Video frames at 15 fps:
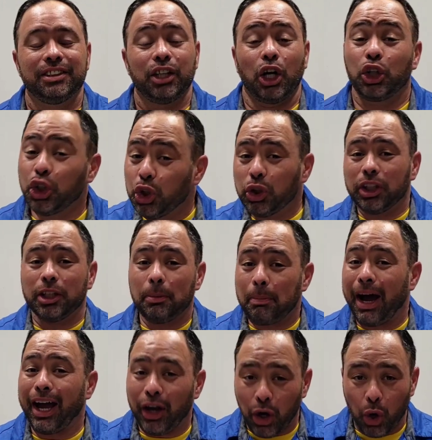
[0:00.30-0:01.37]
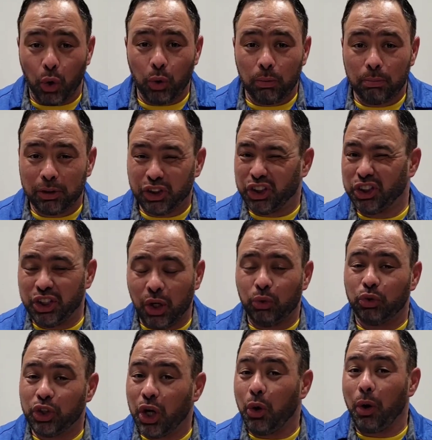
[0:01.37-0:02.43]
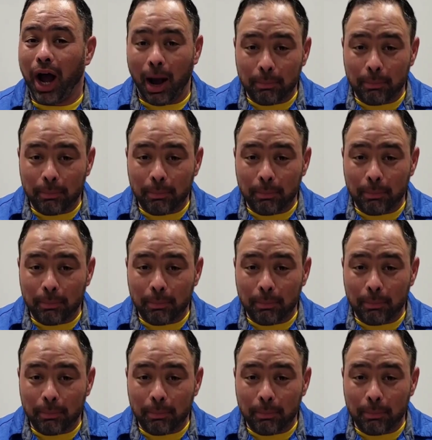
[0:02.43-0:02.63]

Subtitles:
Are you looking to buy a home, but you don't know how